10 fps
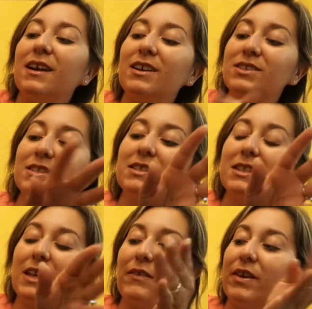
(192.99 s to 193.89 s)
I just
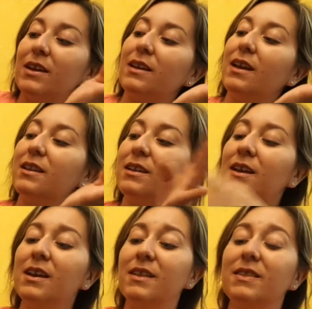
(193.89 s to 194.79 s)
leave it, and
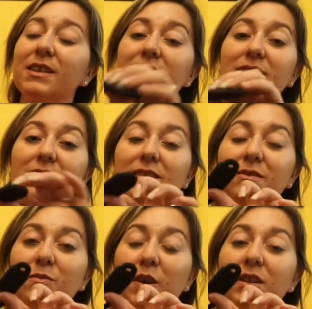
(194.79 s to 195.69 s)
this
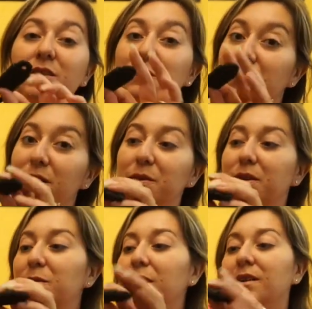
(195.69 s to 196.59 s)
works really,
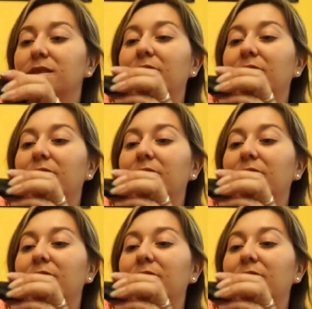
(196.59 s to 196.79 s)
really well.